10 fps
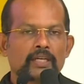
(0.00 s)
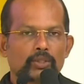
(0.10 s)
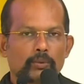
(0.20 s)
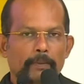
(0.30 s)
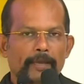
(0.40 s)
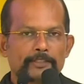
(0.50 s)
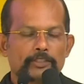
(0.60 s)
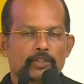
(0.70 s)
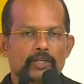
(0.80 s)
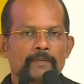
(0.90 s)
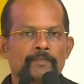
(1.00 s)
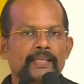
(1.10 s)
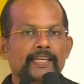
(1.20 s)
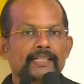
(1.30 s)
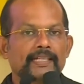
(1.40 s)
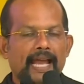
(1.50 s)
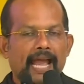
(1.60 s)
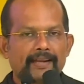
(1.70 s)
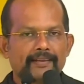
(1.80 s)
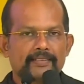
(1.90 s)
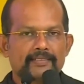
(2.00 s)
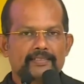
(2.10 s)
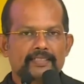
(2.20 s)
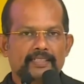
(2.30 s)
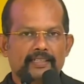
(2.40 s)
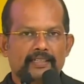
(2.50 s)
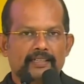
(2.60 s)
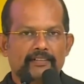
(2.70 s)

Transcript: to make sure it handles the